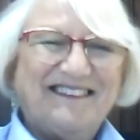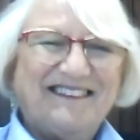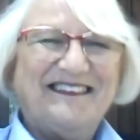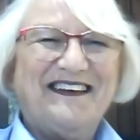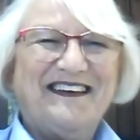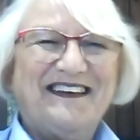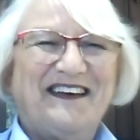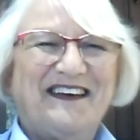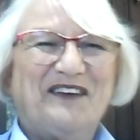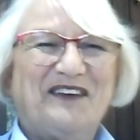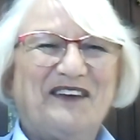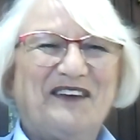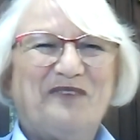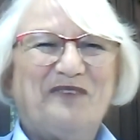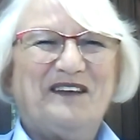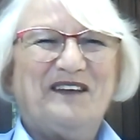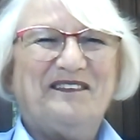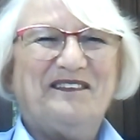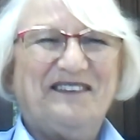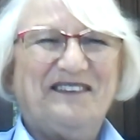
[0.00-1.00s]

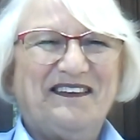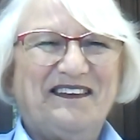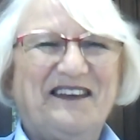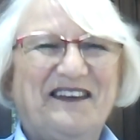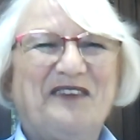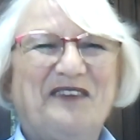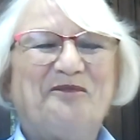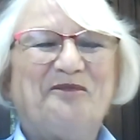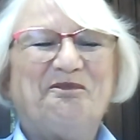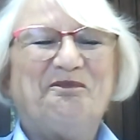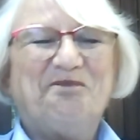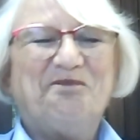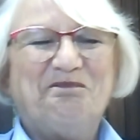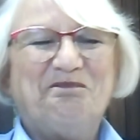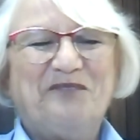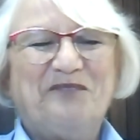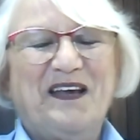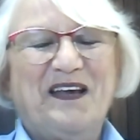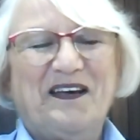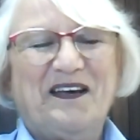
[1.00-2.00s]
that.
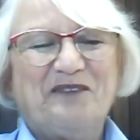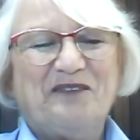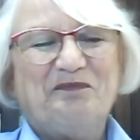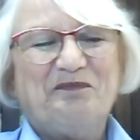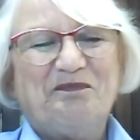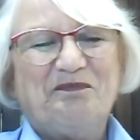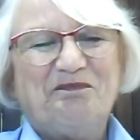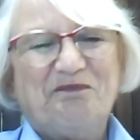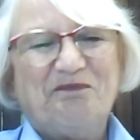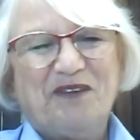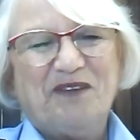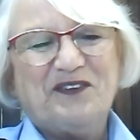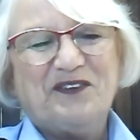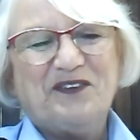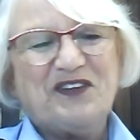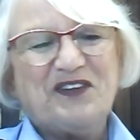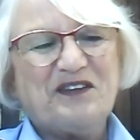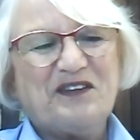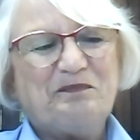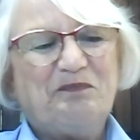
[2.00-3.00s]
Yeah, but
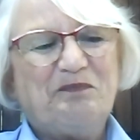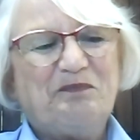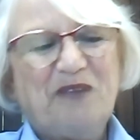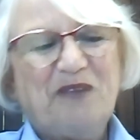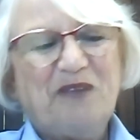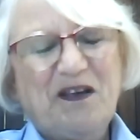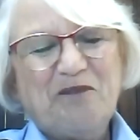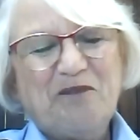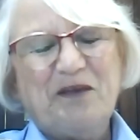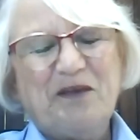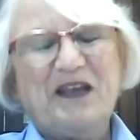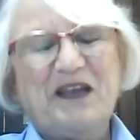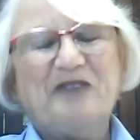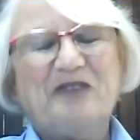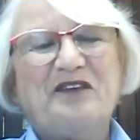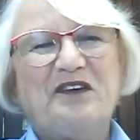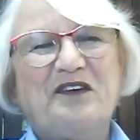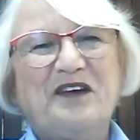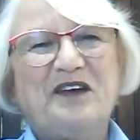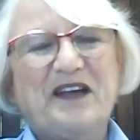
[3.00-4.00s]
just being
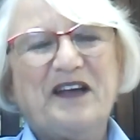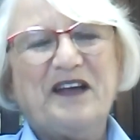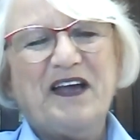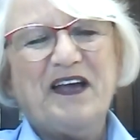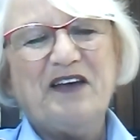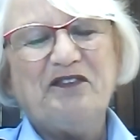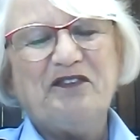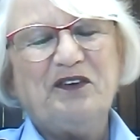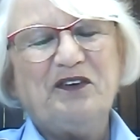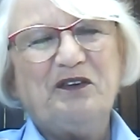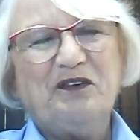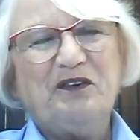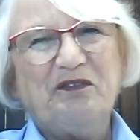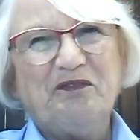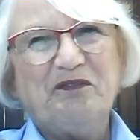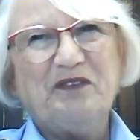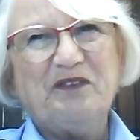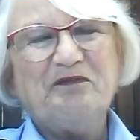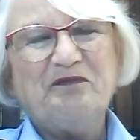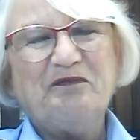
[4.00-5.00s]
very careful,
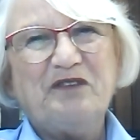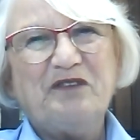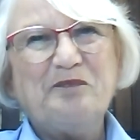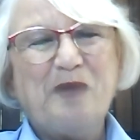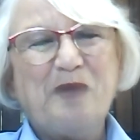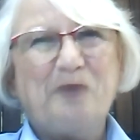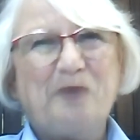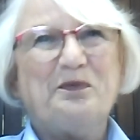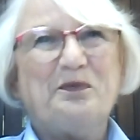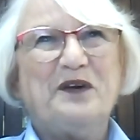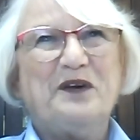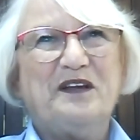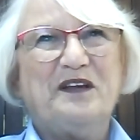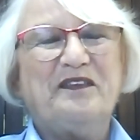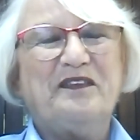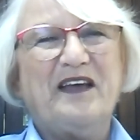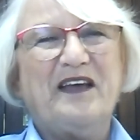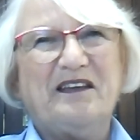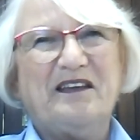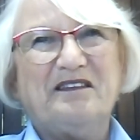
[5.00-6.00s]
remembering
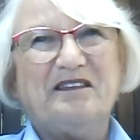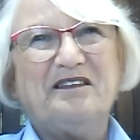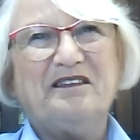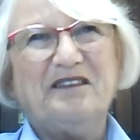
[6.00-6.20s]
that